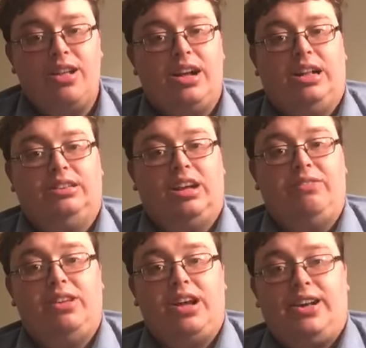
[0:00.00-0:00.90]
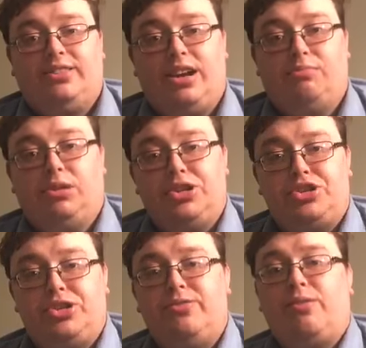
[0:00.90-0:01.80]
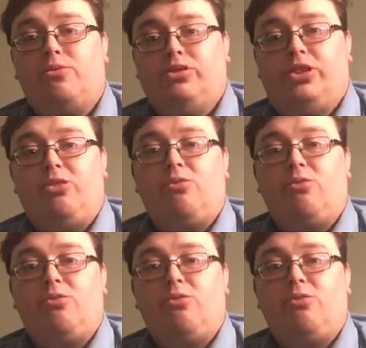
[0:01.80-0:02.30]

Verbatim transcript: I love you guys. God bless you, and we'll see you